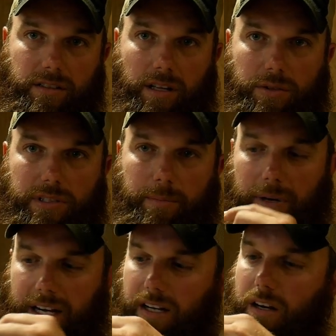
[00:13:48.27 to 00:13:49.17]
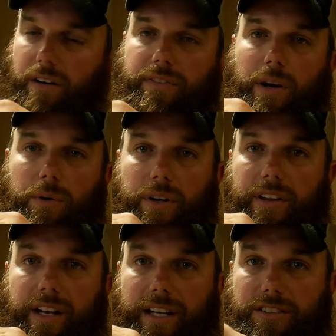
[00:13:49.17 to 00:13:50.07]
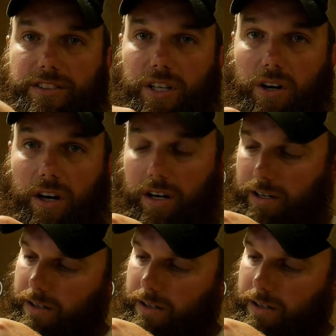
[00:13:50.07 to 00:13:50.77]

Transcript: closing it back off, going to the next jar.